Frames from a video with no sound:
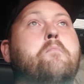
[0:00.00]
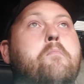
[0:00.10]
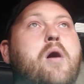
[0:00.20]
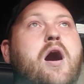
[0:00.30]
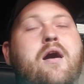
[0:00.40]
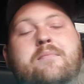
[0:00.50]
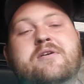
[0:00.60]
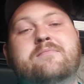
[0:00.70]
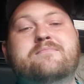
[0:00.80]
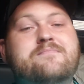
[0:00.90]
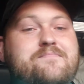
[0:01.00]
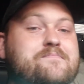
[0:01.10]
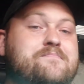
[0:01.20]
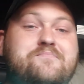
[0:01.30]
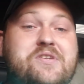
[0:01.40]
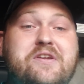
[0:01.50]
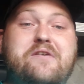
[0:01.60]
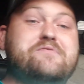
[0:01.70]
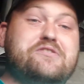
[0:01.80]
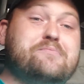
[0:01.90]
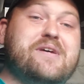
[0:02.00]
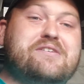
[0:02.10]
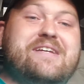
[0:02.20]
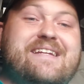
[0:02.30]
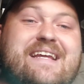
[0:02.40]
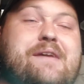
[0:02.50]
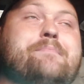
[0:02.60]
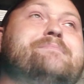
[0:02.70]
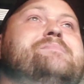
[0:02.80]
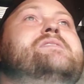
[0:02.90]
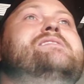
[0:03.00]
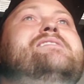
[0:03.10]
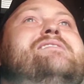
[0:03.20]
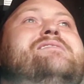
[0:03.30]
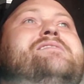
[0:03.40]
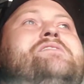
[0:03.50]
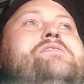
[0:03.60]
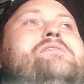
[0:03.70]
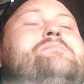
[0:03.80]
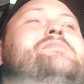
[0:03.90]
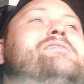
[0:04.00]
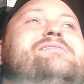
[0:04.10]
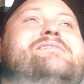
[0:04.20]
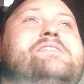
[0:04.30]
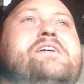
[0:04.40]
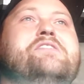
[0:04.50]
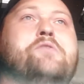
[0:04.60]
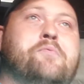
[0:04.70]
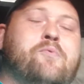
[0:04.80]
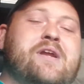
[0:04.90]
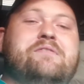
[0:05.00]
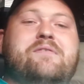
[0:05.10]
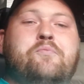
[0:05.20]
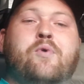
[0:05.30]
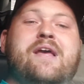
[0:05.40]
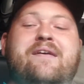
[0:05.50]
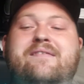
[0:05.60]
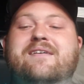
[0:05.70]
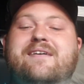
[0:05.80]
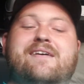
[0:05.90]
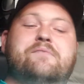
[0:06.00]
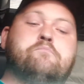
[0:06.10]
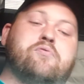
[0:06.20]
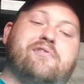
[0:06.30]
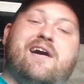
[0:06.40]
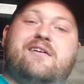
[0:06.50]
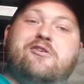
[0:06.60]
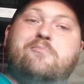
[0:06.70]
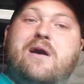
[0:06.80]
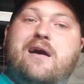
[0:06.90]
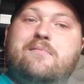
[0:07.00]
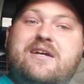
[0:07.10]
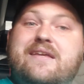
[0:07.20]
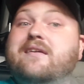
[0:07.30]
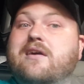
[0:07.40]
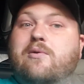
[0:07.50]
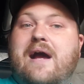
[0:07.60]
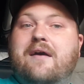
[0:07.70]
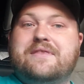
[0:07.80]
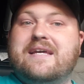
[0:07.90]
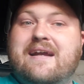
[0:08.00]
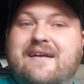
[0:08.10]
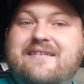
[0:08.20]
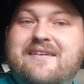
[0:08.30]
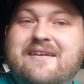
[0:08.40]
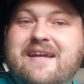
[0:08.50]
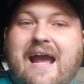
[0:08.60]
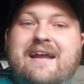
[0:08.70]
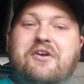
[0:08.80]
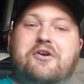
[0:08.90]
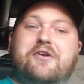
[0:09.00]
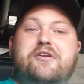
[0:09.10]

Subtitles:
bomb them 2 million deep, and when Barack Obama can go out there and earn a